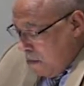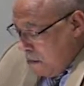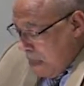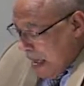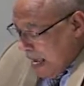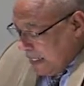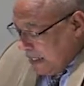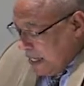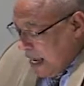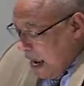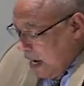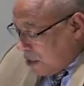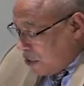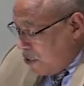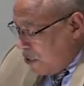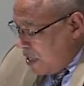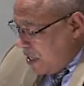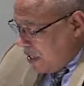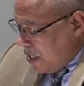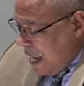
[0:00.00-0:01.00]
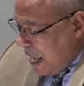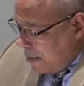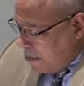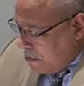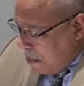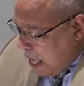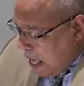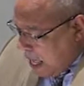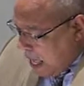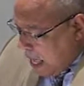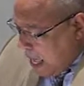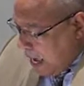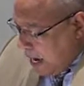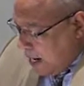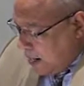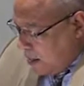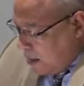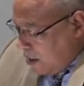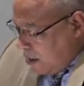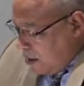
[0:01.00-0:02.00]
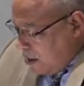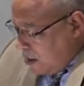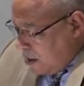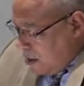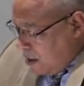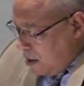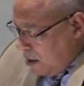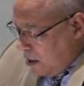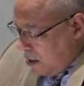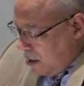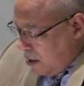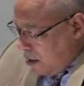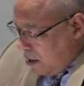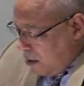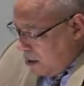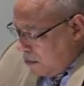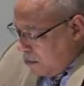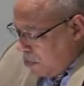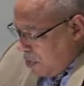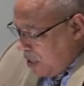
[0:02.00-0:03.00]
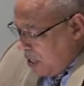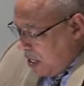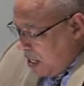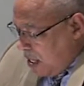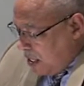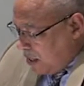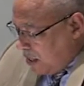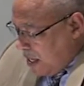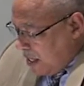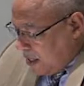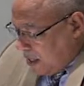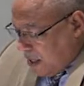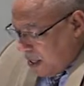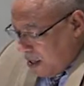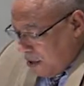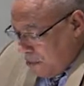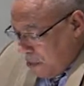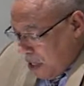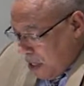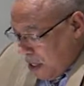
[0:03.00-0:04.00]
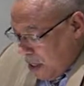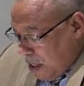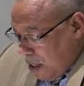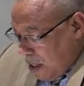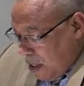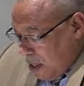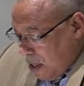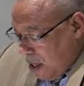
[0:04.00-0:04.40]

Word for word: my doctrine is not mine, but his that sent me.